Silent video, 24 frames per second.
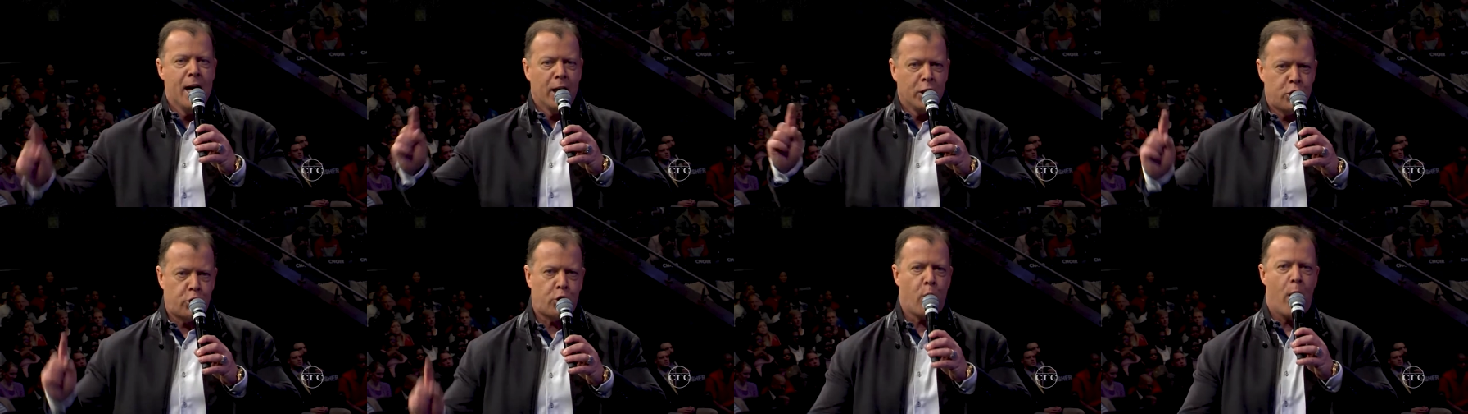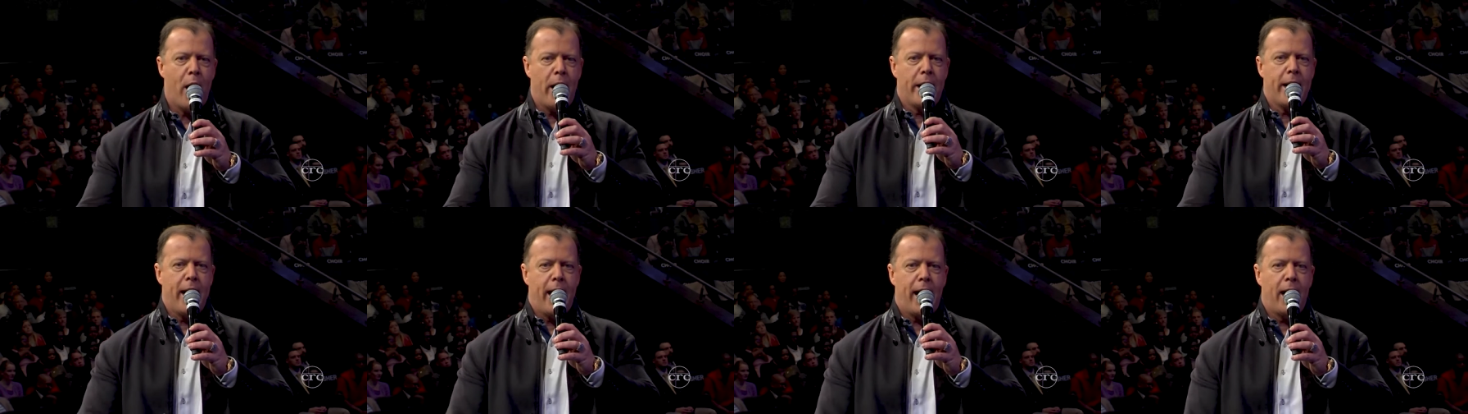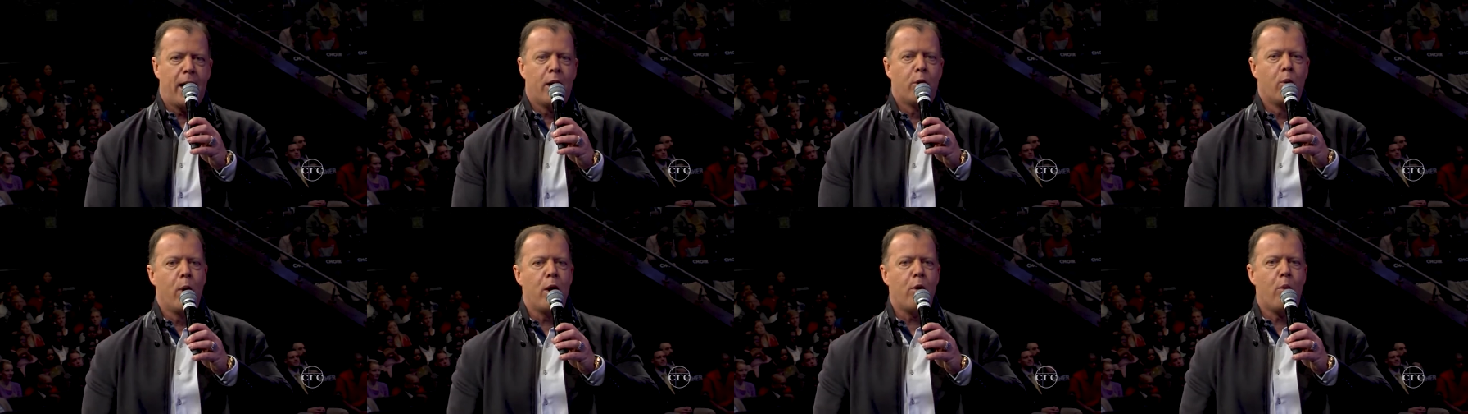
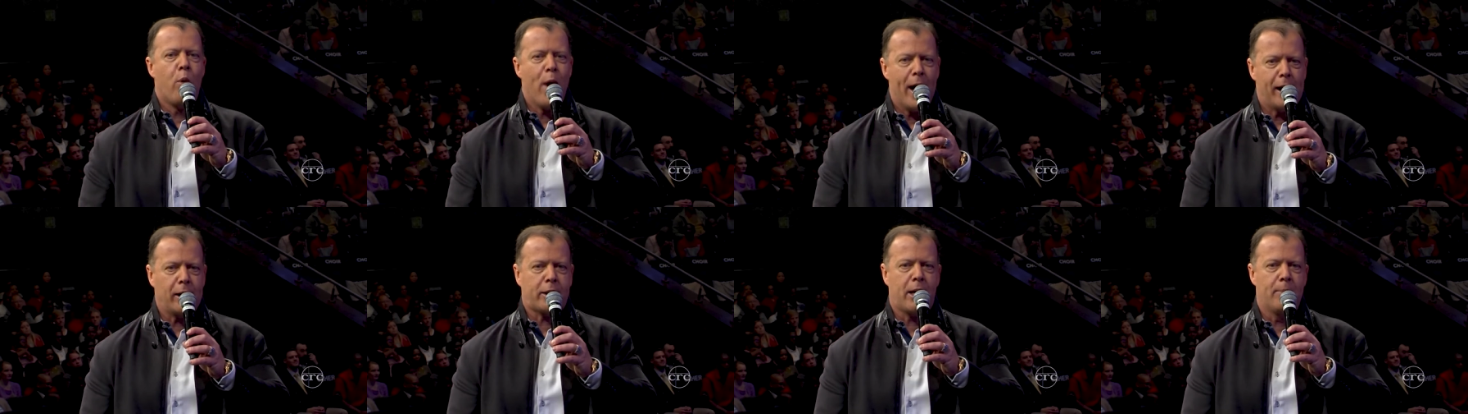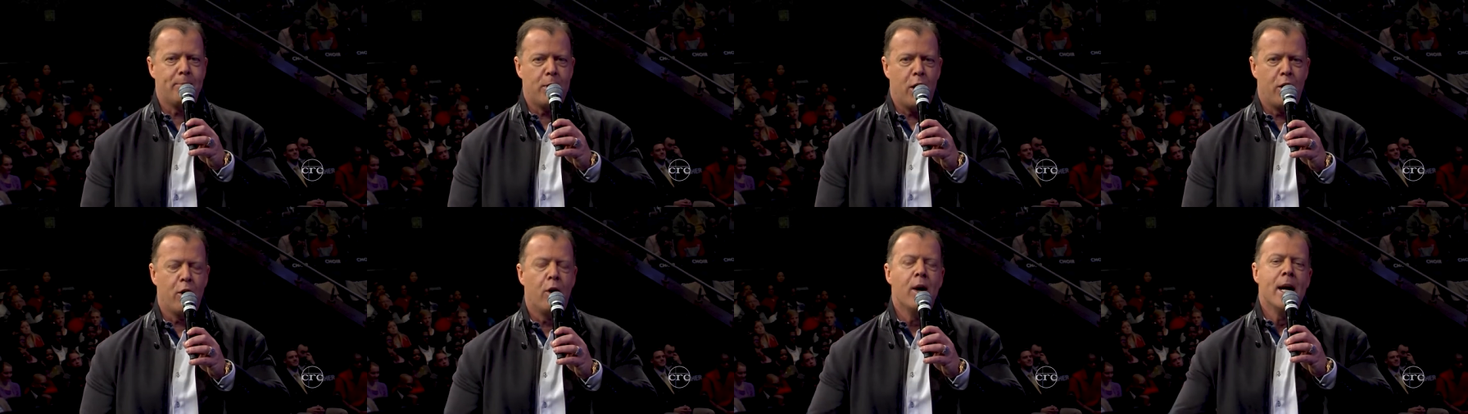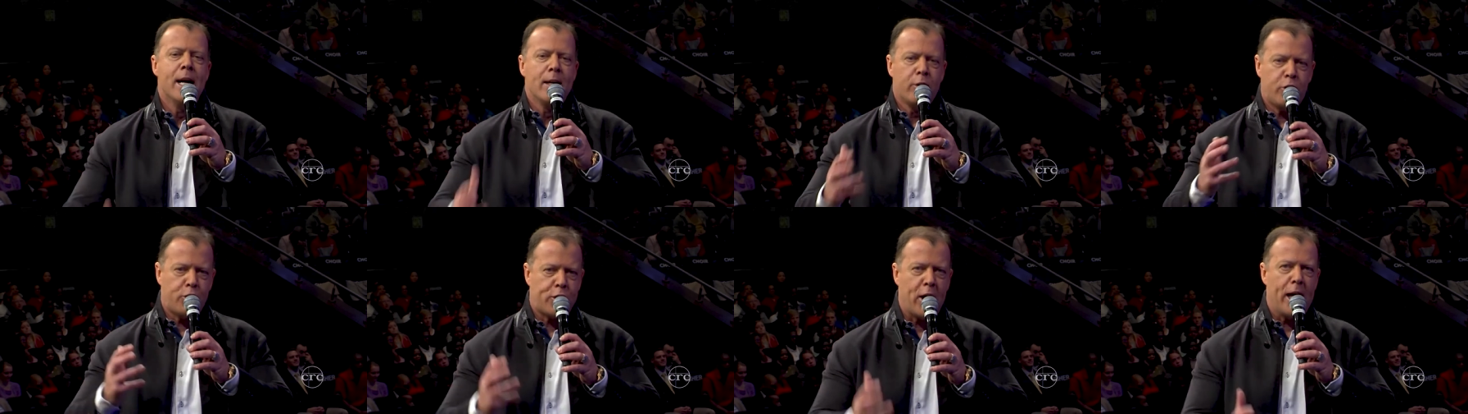Tshwane, we welcome you.
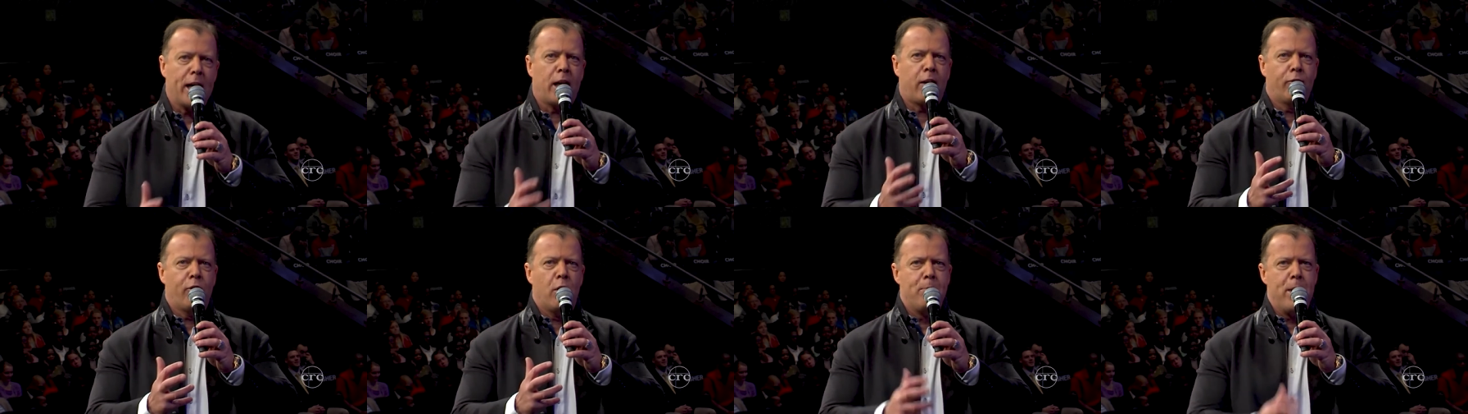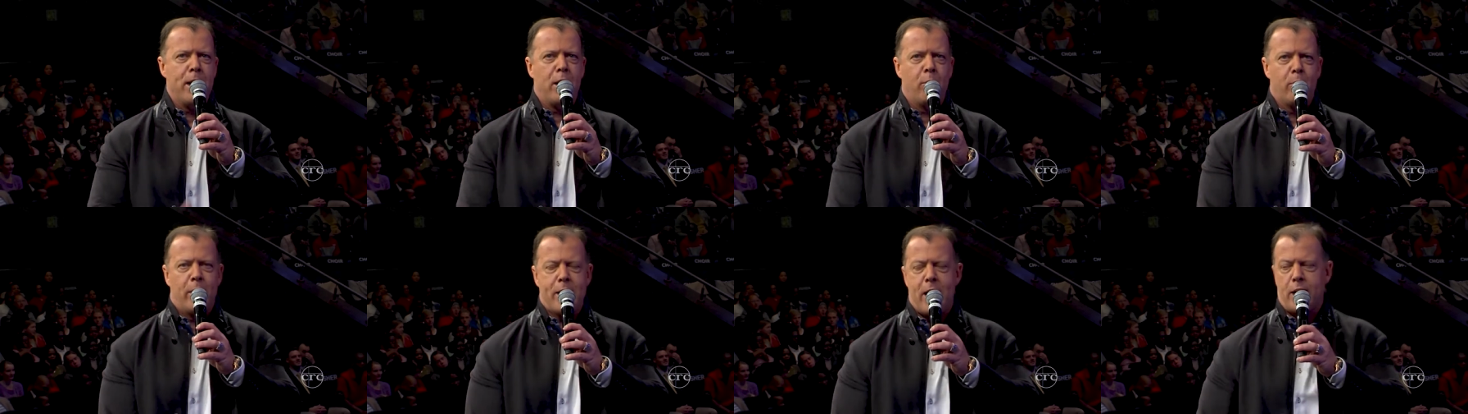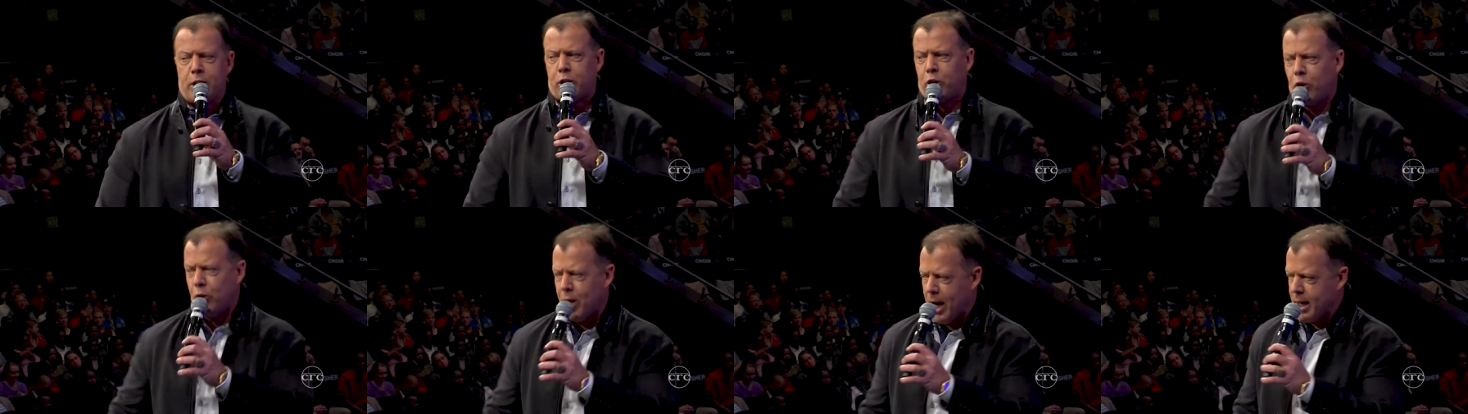Thank you for being with us
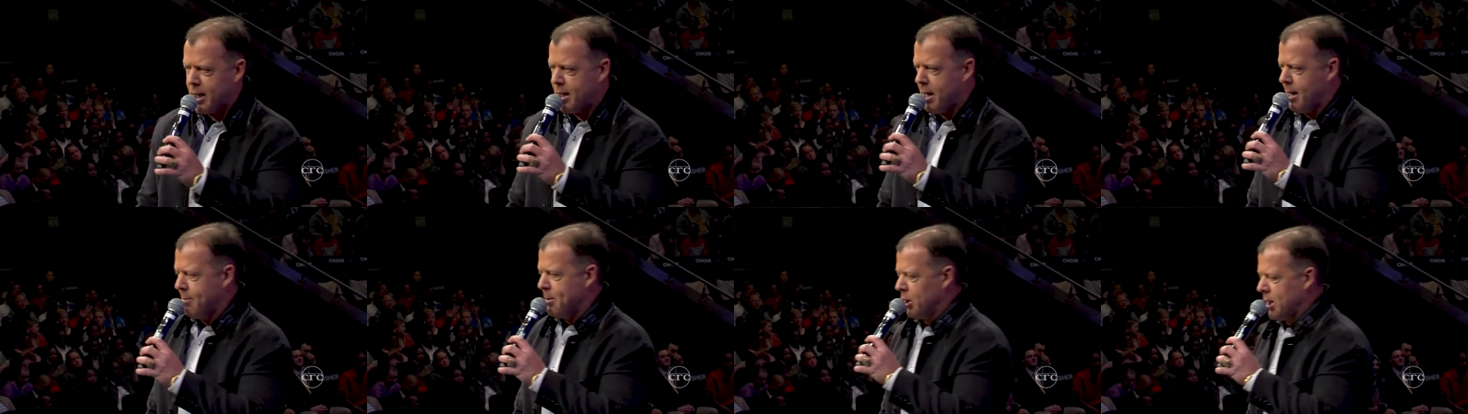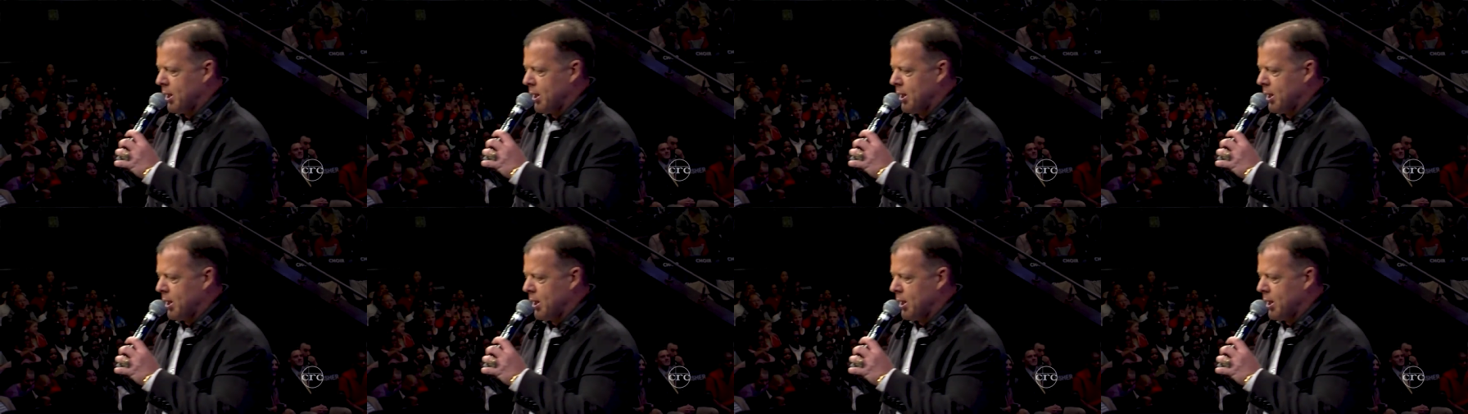today. Come on